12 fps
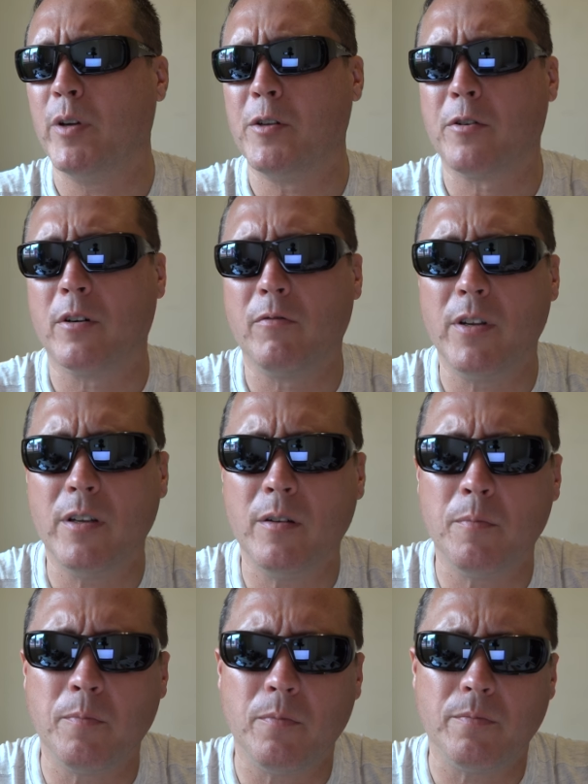a picture of
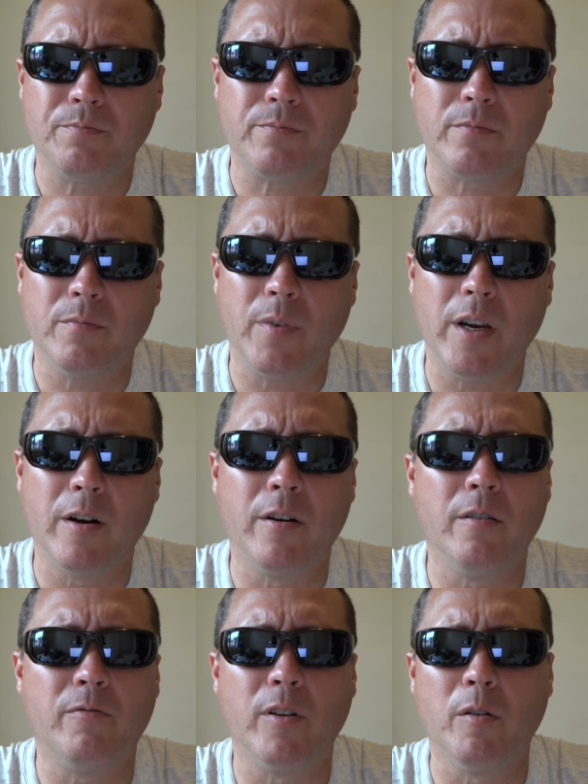him here
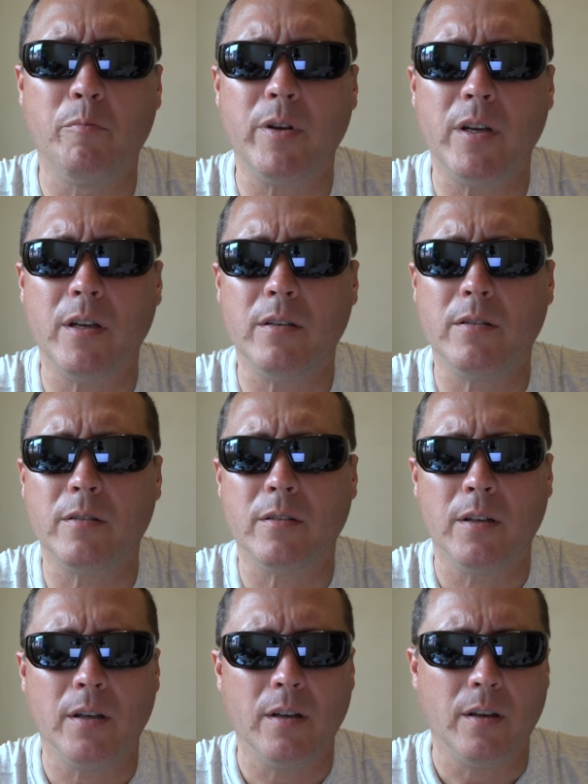in the Philippines.